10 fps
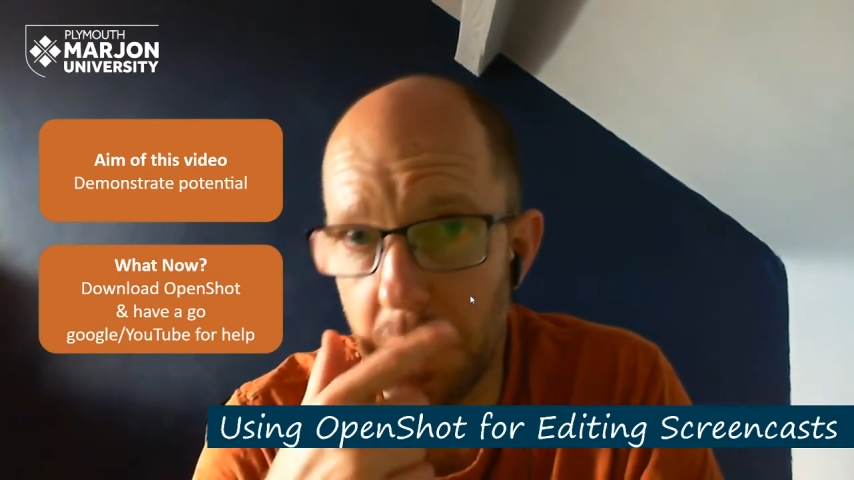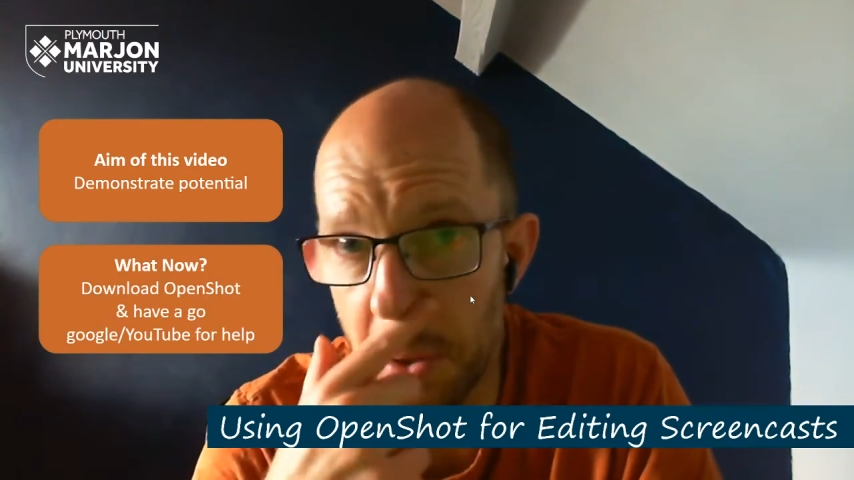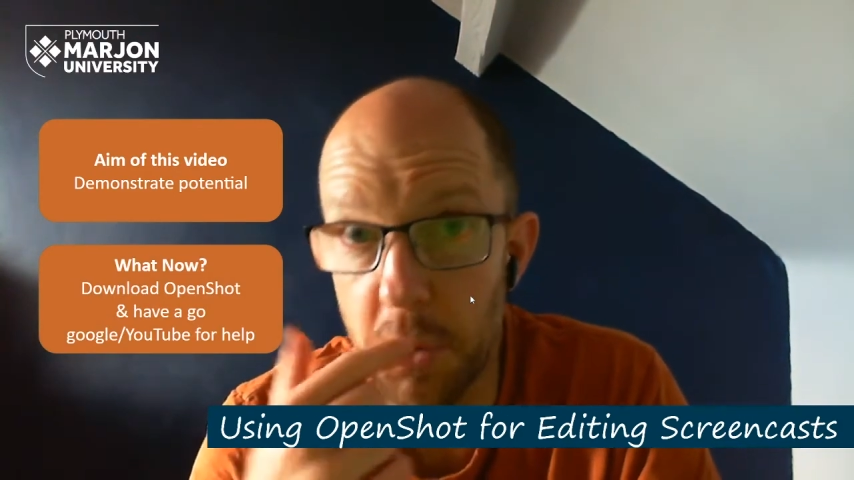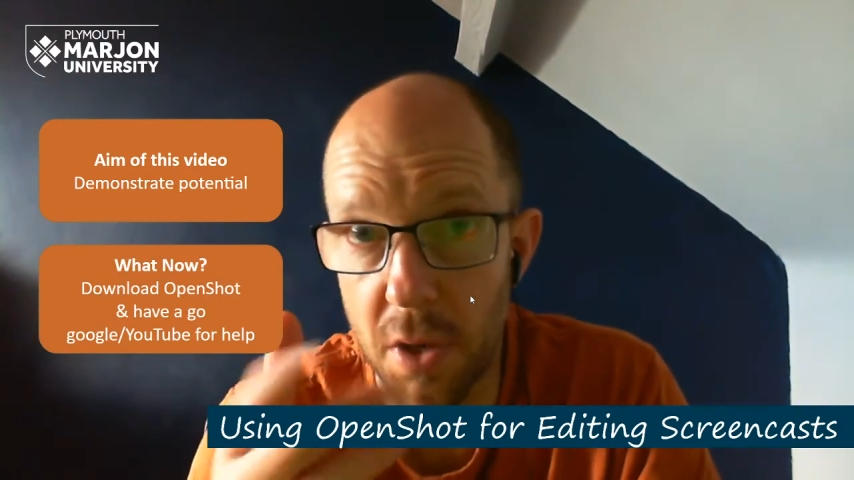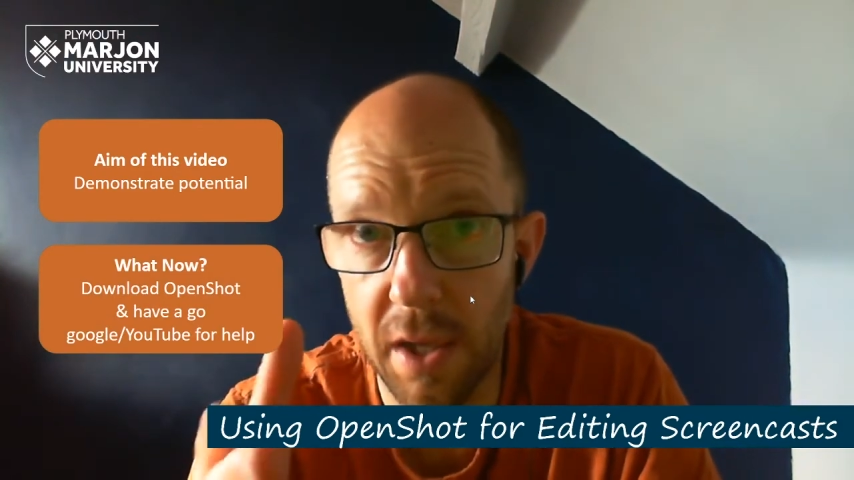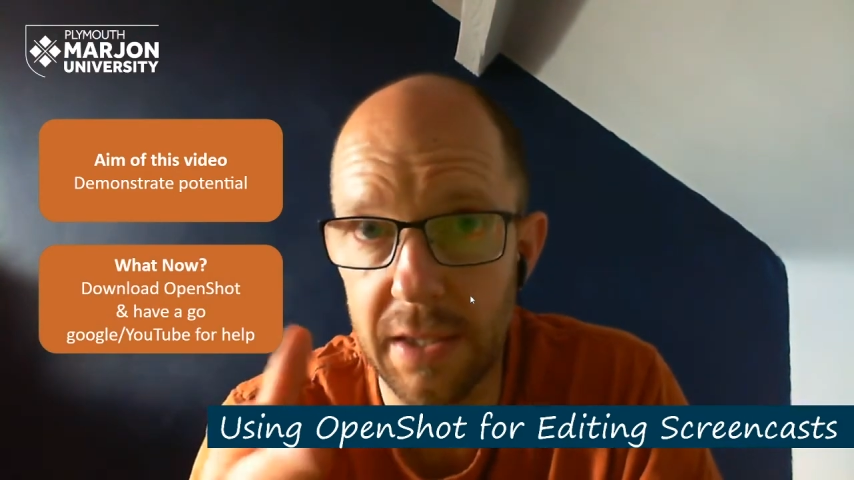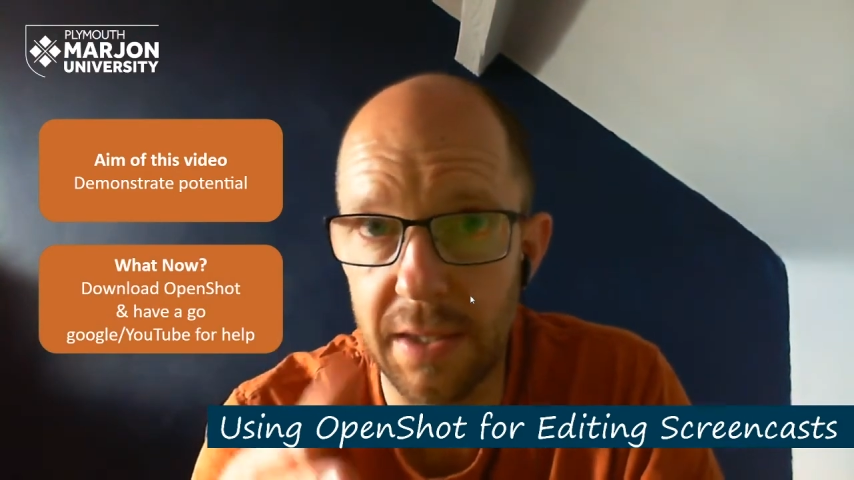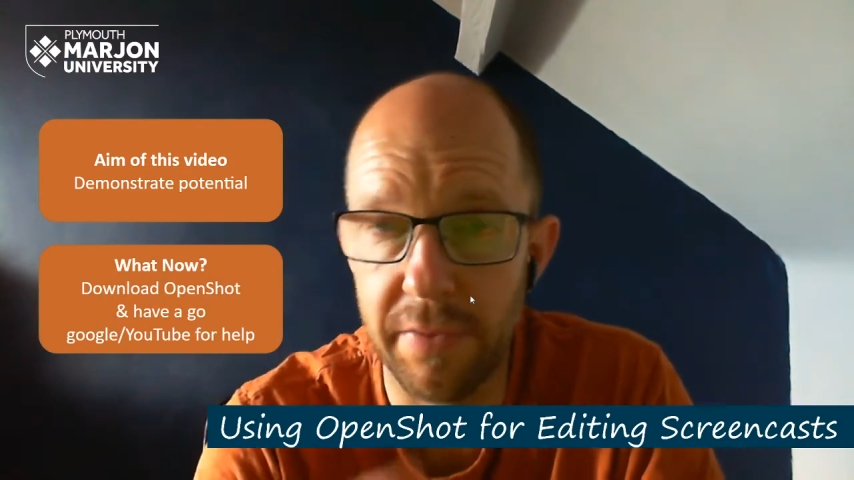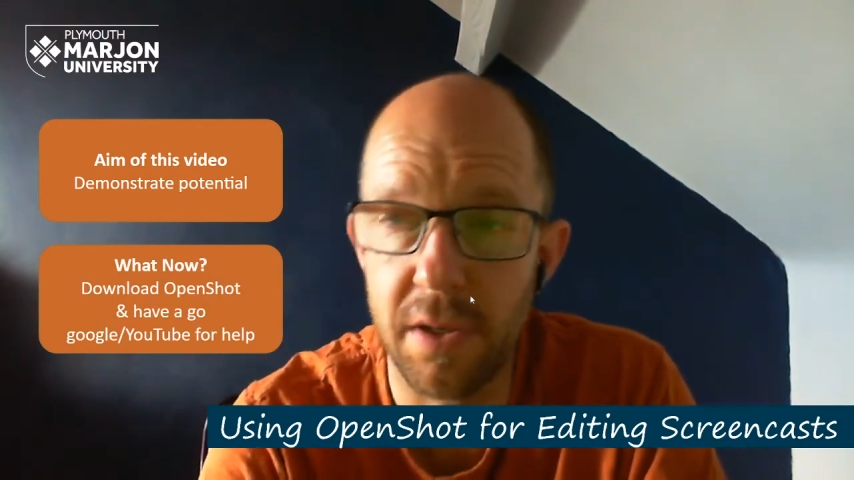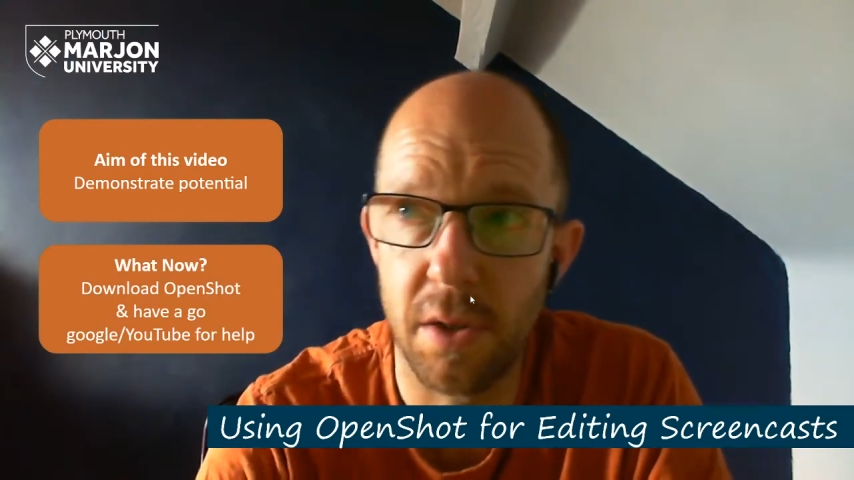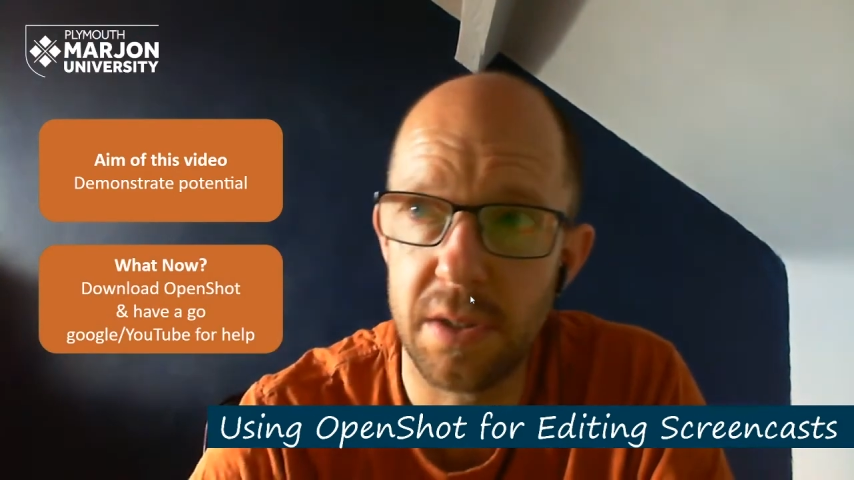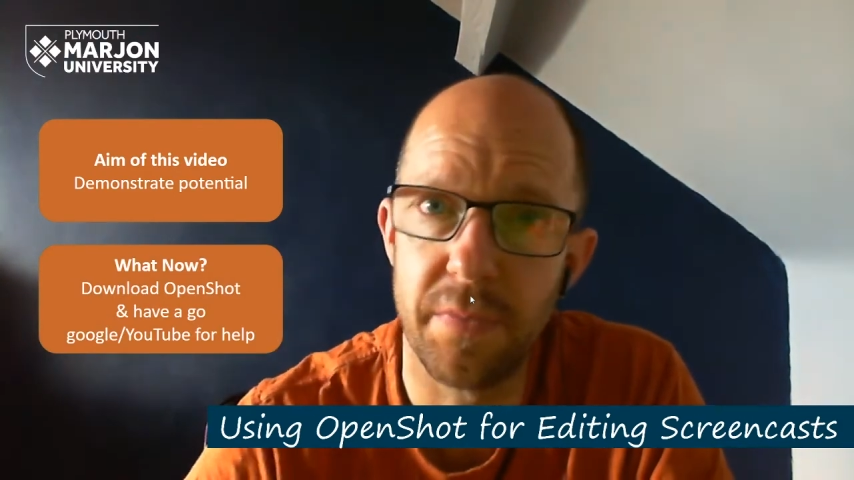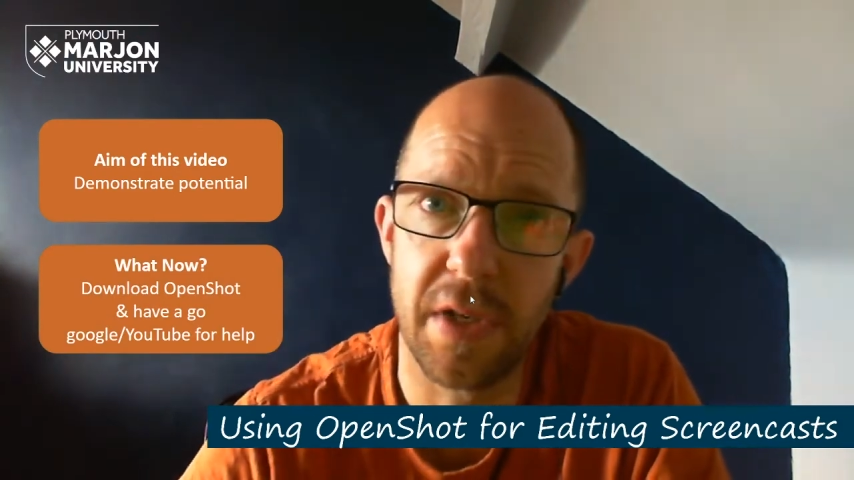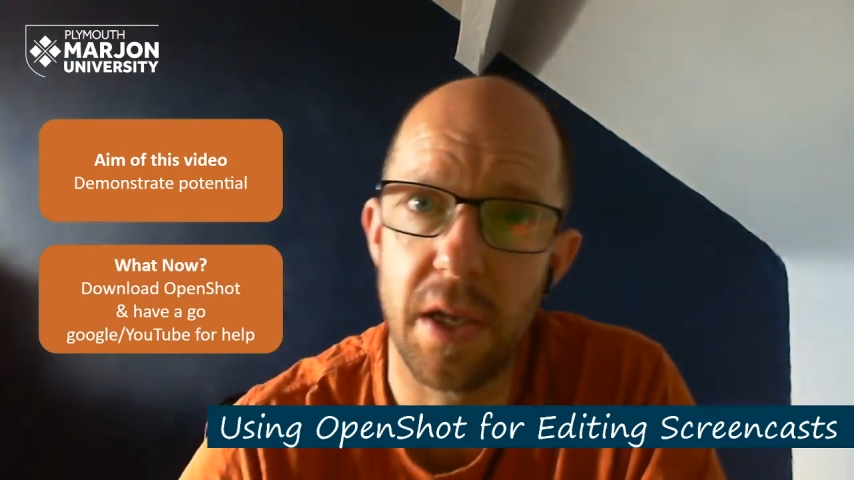you would like to have a go at some video